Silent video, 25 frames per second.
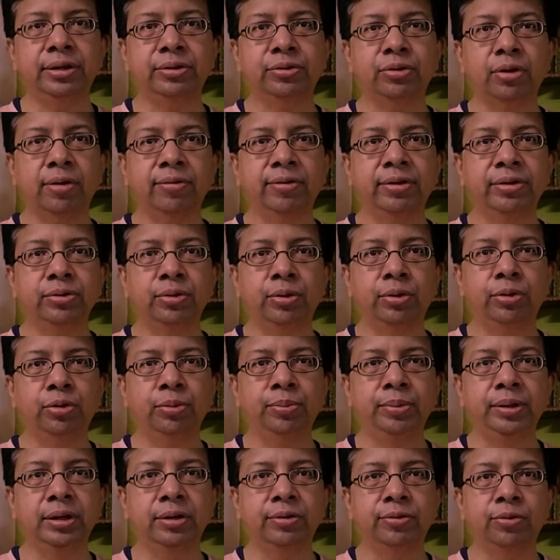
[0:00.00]
it's always going to
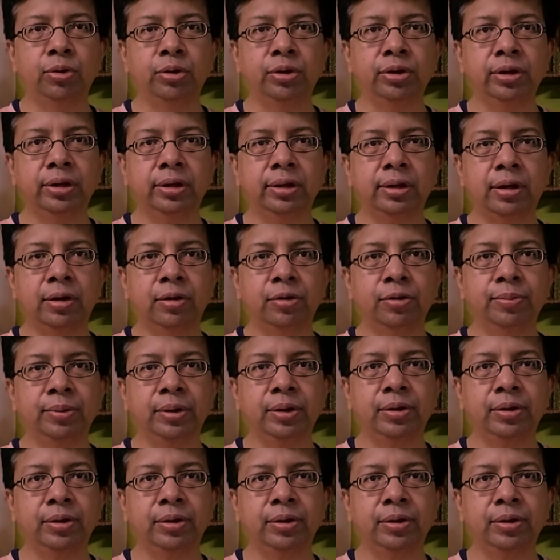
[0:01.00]
be a vote on account,